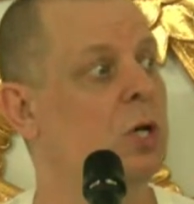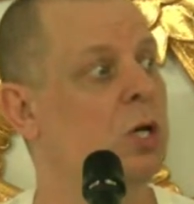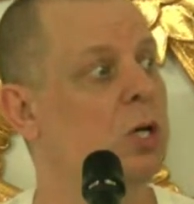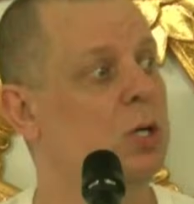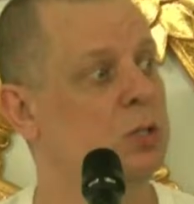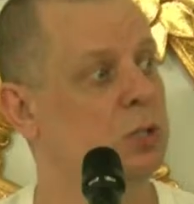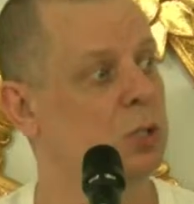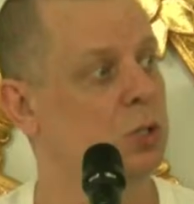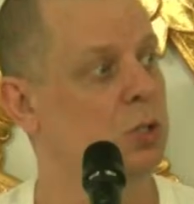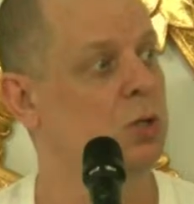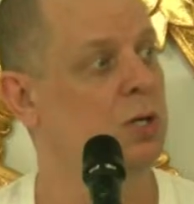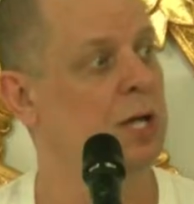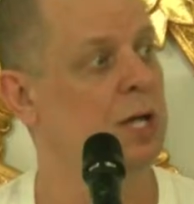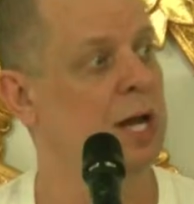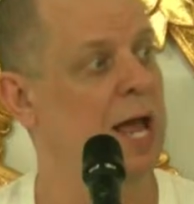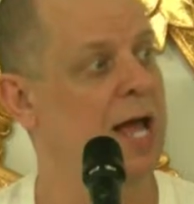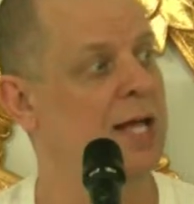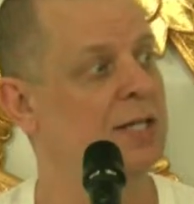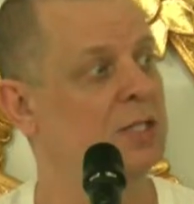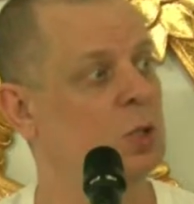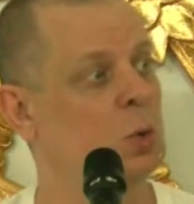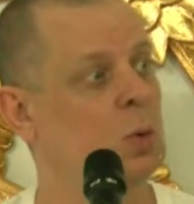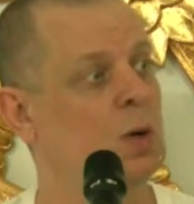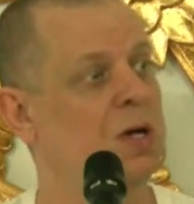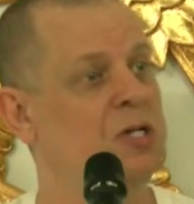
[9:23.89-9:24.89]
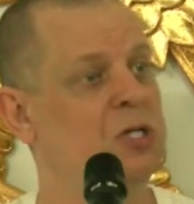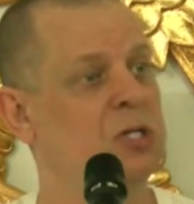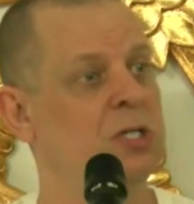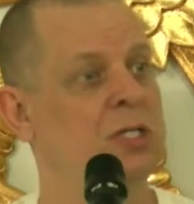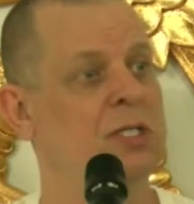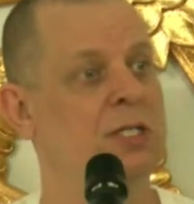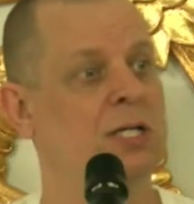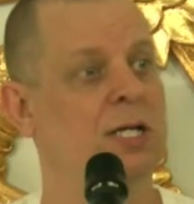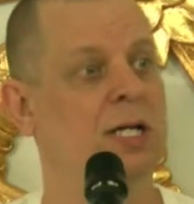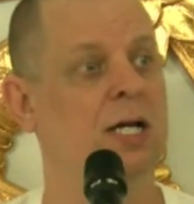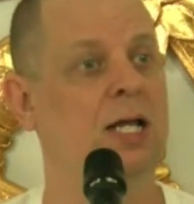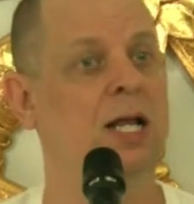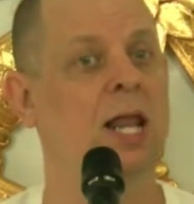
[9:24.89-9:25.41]
So you can ask questions
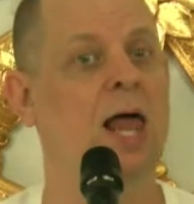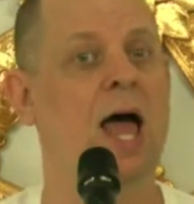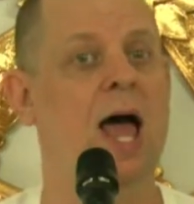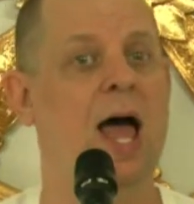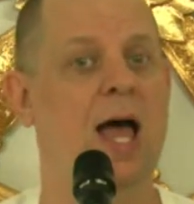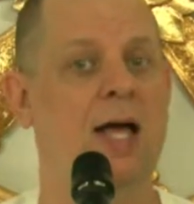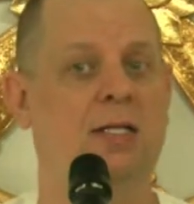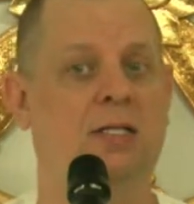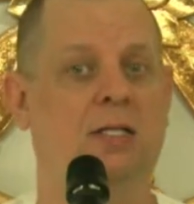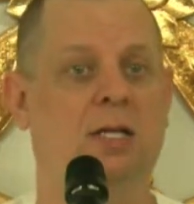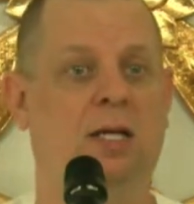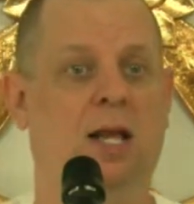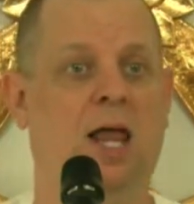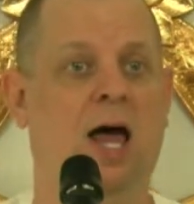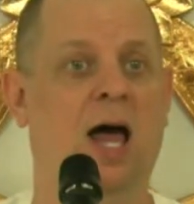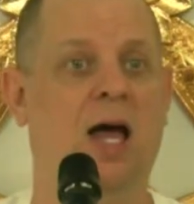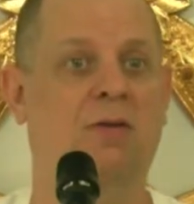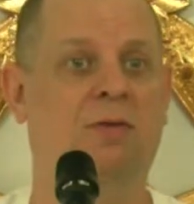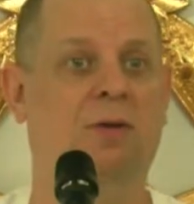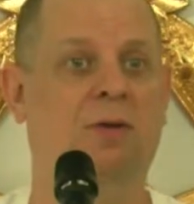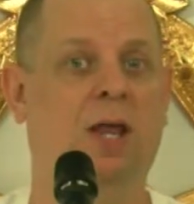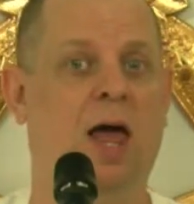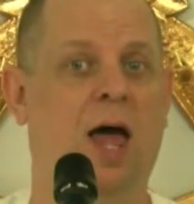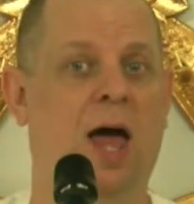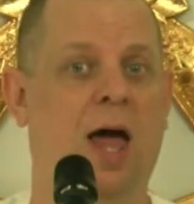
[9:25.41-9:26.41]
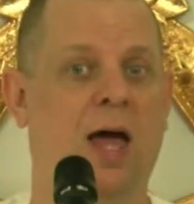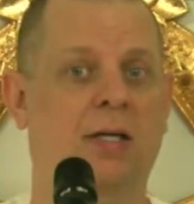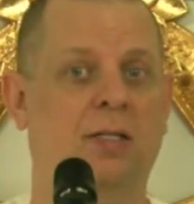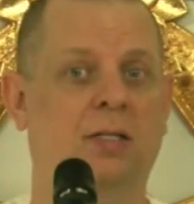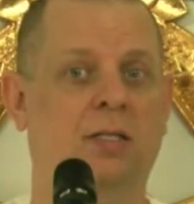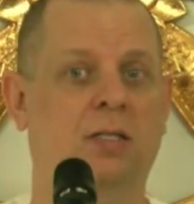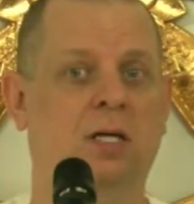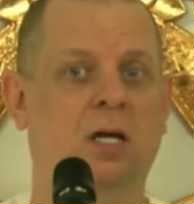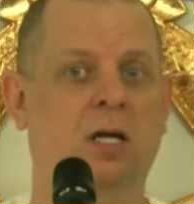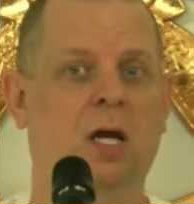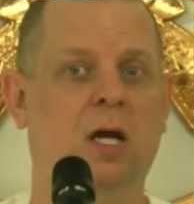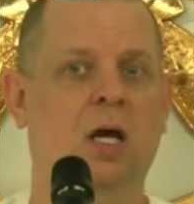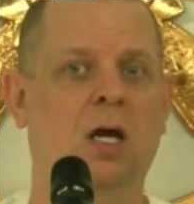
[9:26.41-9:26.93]
in a class, a live class.